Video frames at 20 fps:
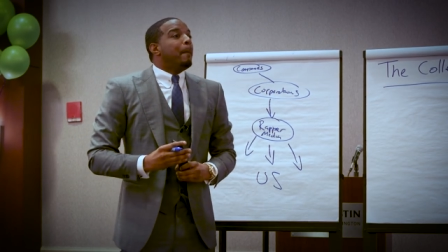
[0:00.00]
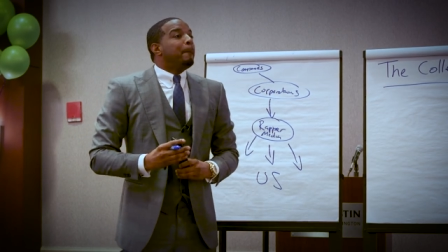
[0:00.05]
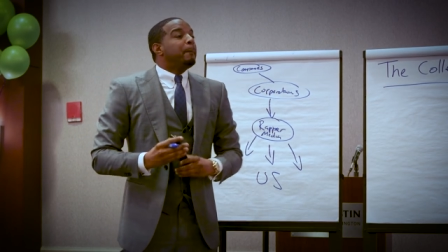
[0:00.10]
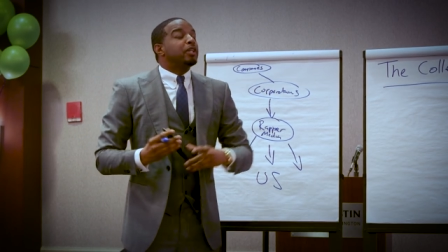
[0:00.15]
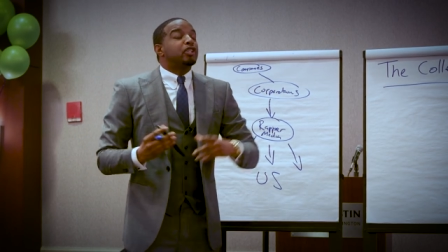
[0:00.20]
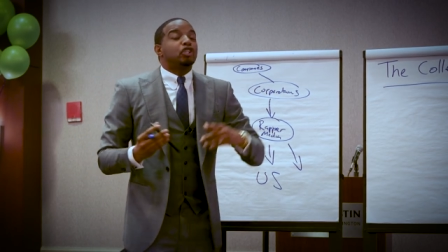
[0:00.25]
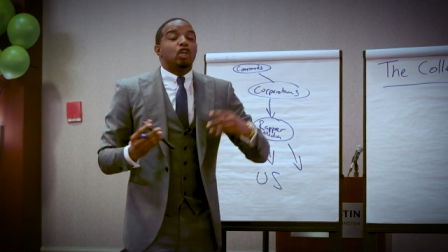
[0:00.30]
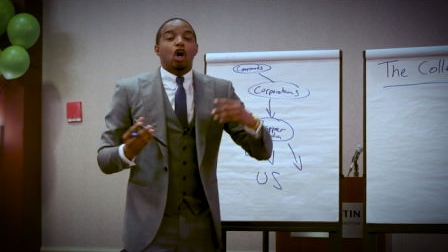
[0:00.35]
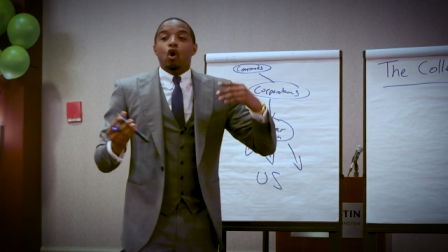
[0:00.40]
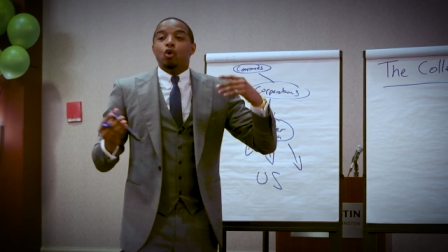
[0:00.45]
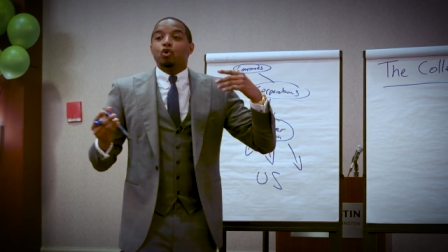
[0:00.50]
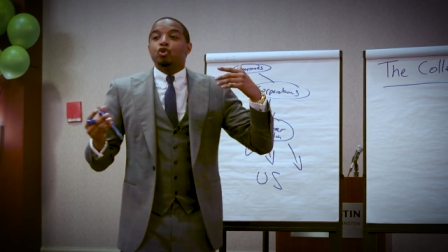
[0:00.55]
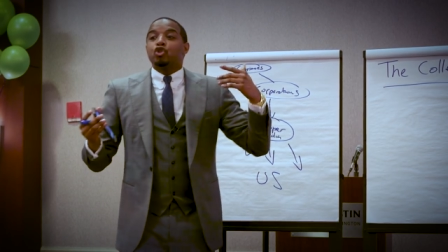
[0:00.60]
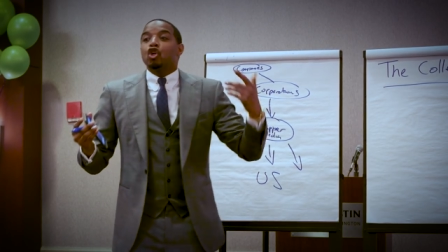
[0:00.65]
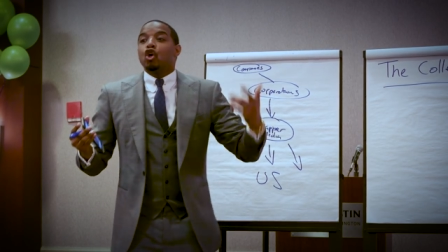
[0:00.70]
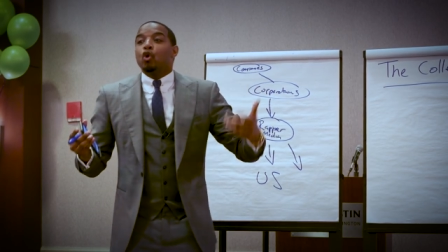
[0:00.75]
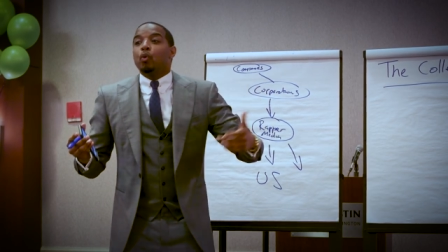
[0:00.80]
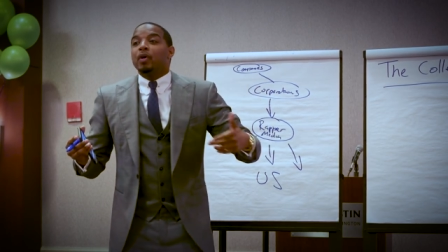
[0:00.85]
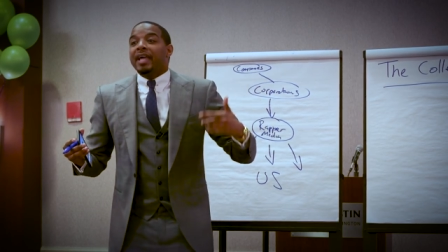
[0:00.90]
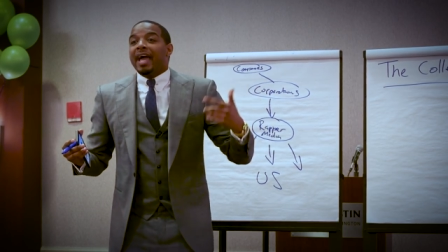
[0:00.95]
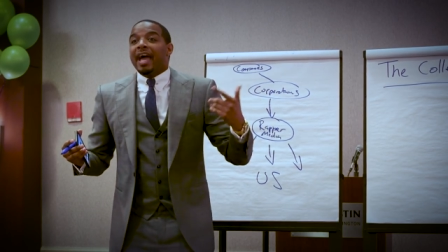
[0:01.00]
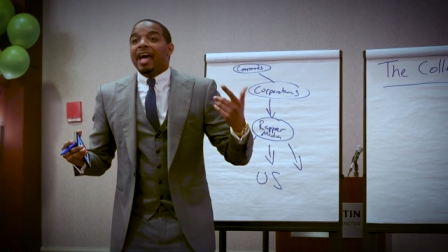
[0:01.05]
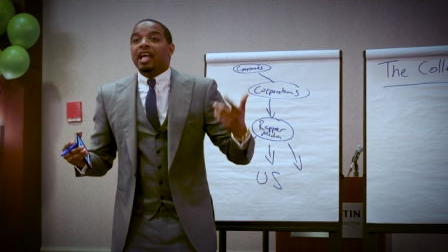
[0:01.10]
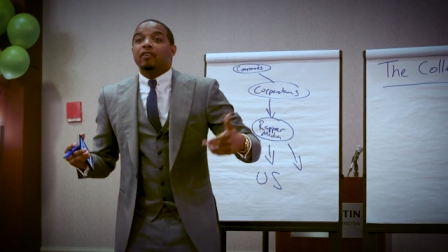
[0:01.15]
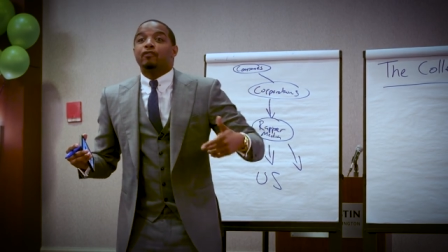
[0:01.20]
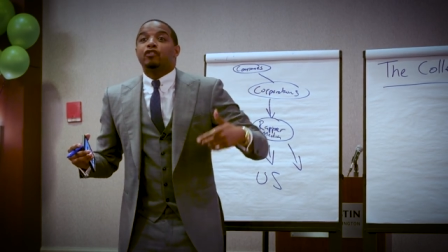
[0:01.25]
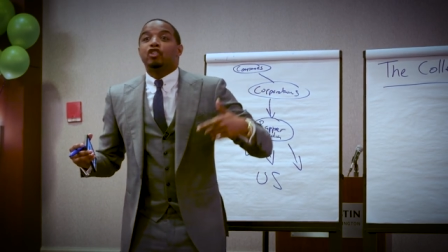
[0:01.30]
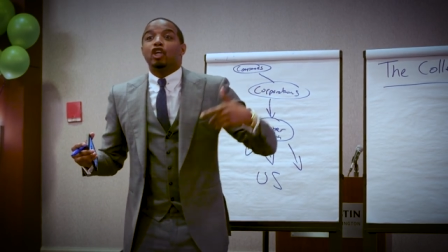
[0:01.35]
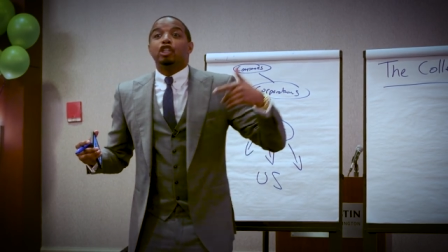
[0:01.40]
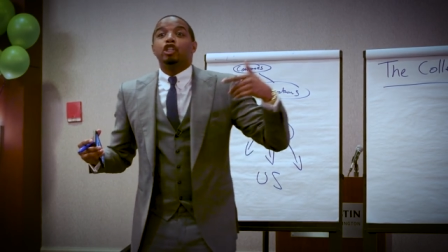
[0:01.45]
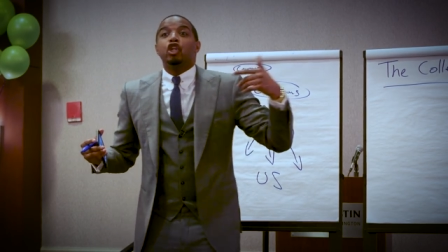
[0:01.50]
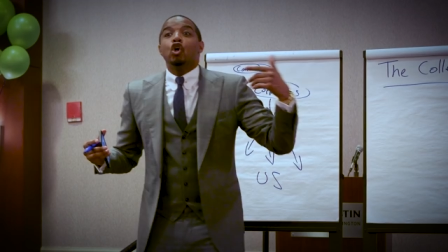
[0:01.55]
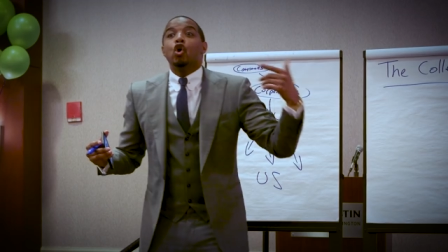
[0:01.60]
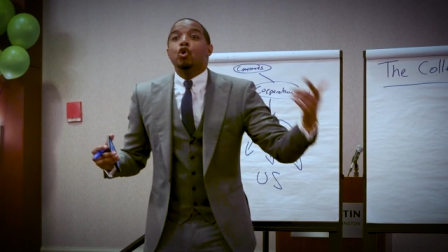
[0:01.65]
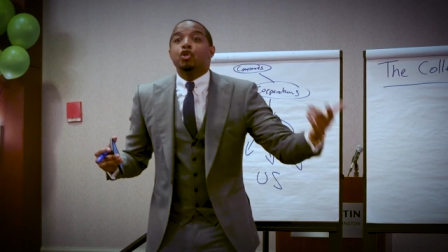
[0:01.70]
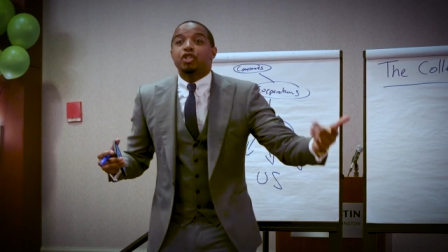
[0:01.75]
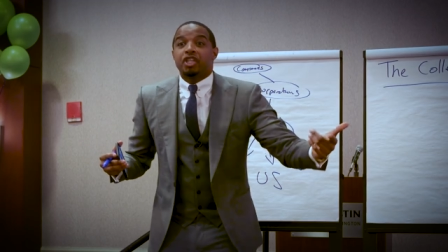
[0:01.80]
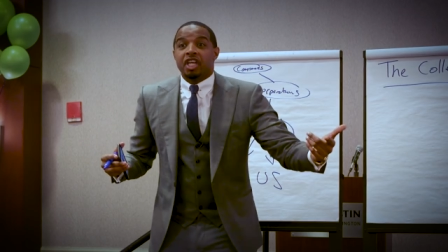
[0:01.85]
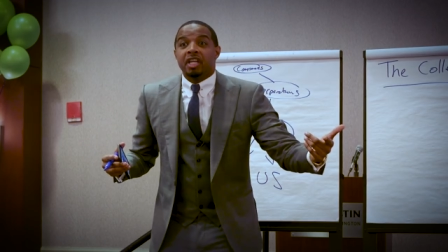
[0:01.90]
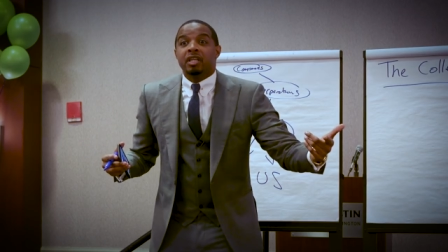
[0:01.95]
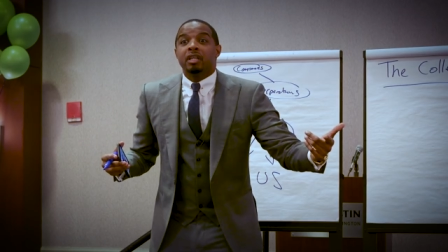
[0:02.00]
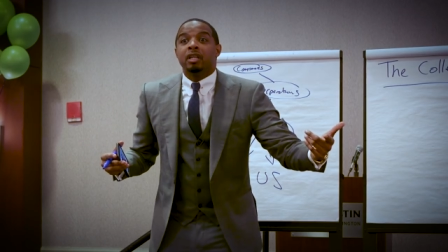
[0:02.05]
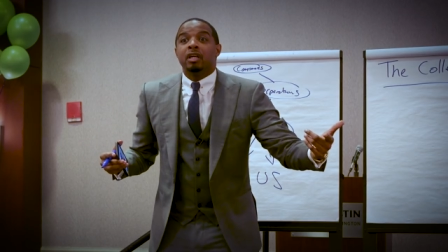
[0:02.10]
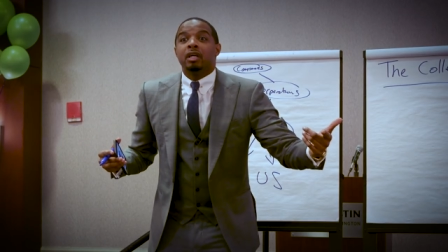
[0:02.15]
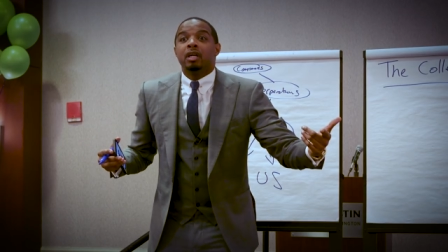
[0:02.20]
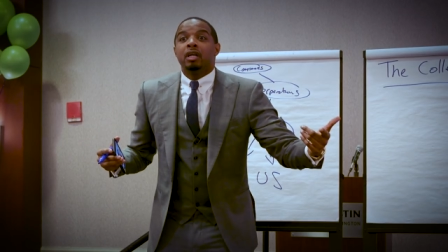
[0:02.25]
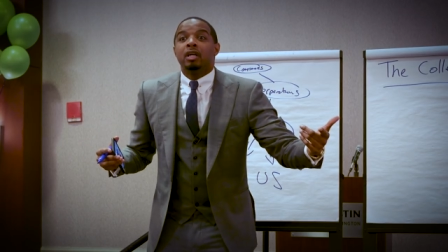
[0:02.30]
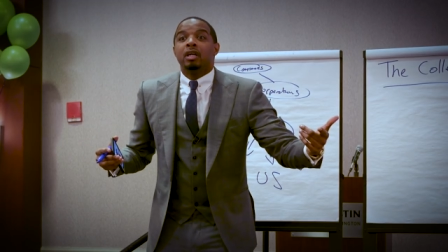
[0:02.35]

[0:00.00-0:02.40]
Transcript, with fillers: but don't do it out of delusion.